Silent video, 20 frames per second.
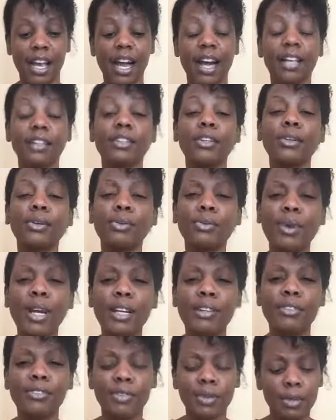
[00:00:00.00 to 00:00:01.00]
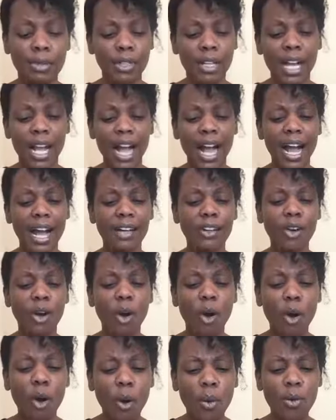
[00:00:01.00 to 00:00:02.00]
ungrateful,
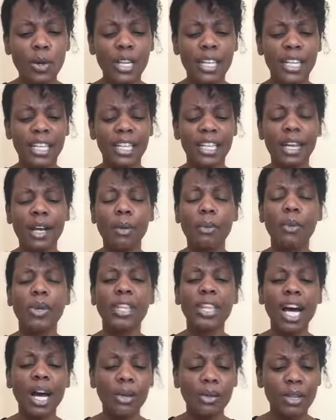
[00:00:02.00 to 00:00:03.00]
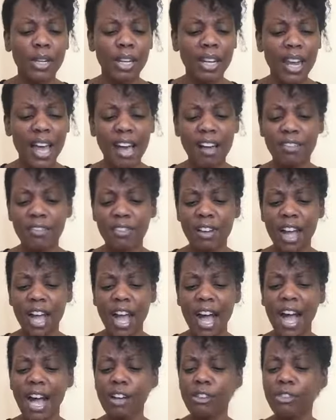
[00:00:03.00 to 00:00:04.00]
unholy, without love,
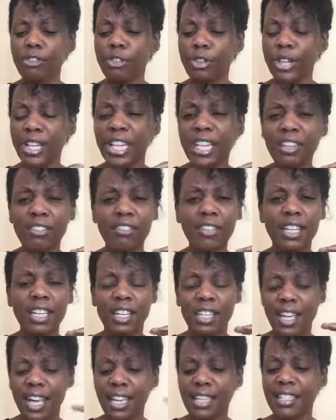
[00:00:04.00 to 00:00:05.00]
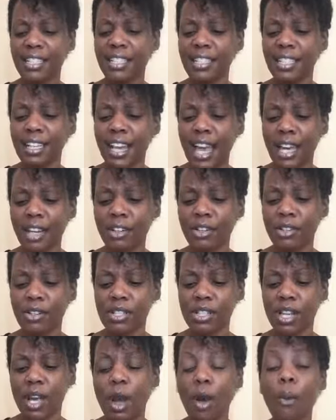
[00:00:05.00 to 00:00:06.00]
unforgiving,
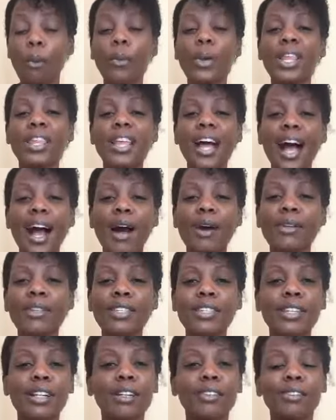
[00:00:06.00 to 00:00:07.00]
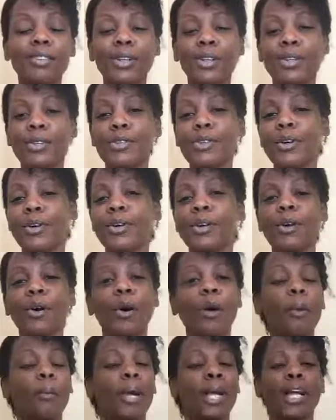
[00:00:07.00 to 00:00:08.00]
slanderous, without self control.
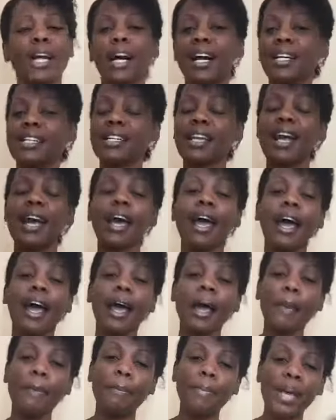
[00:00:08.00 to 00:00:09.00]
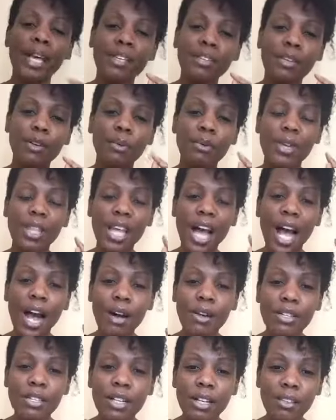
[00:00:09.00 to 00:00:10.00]
Oh my gosh. A person
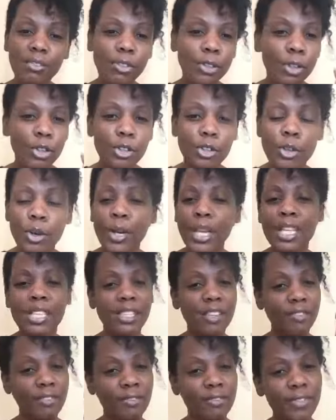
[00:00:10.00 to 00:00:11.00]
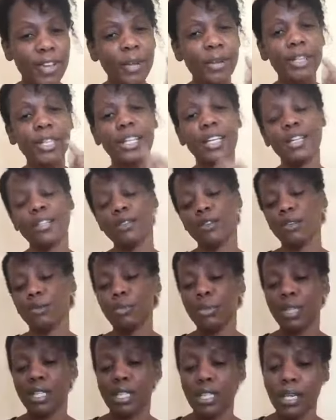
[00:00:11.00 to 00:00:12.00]
without self control is a very dangerous
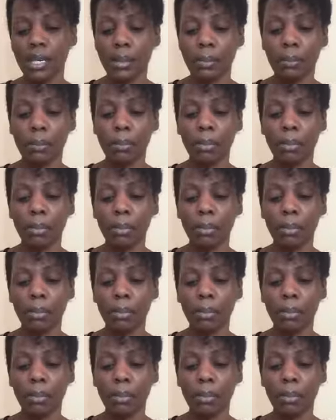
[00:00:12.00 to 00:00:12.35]
person.